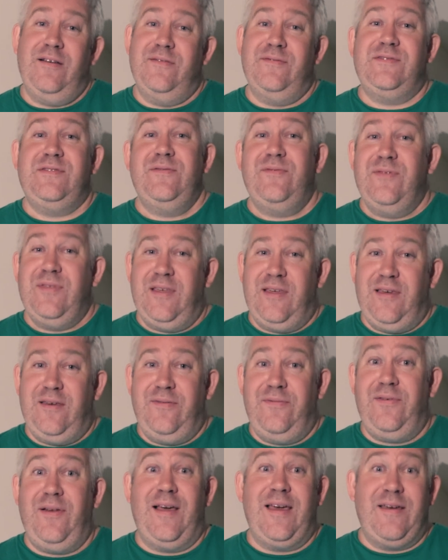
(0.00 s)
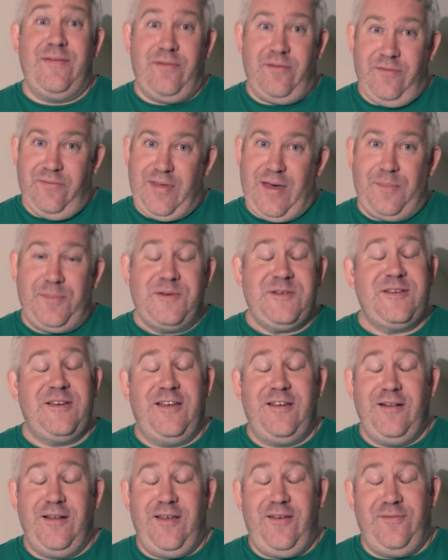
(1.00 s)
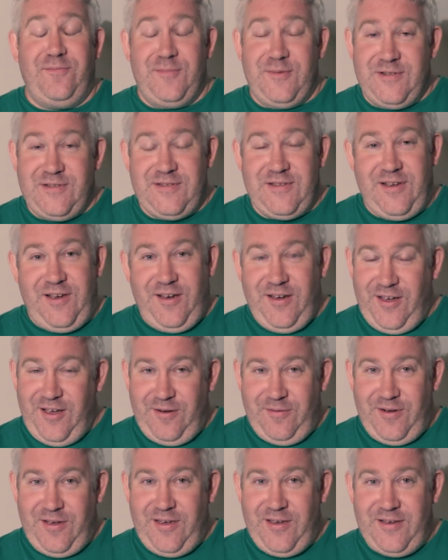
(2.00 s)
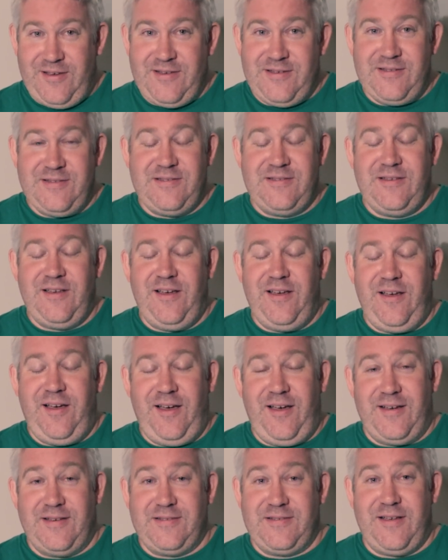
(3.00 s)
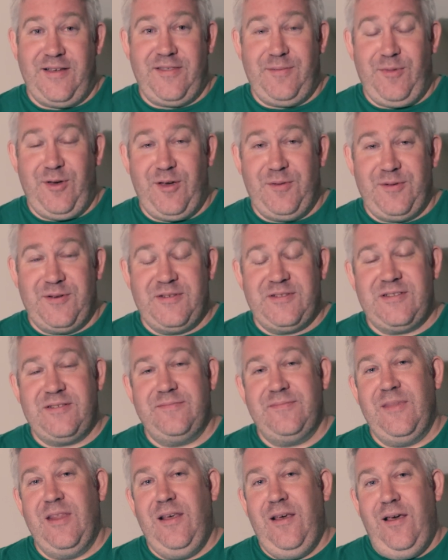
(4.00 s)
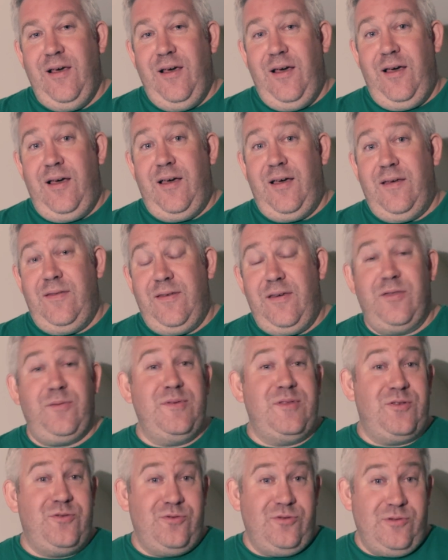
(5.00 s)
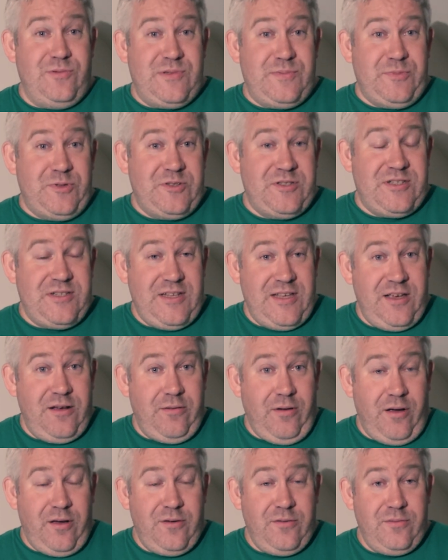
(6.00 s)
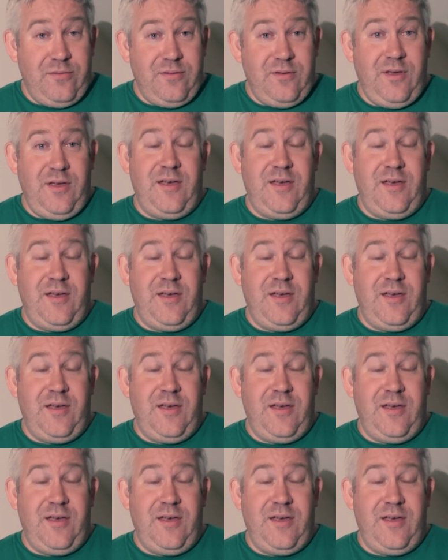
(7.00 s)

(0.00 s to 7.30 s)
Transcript: sort of the flavour of that particular government that Hungary has at the moment. The other withdrawal was Montenegro.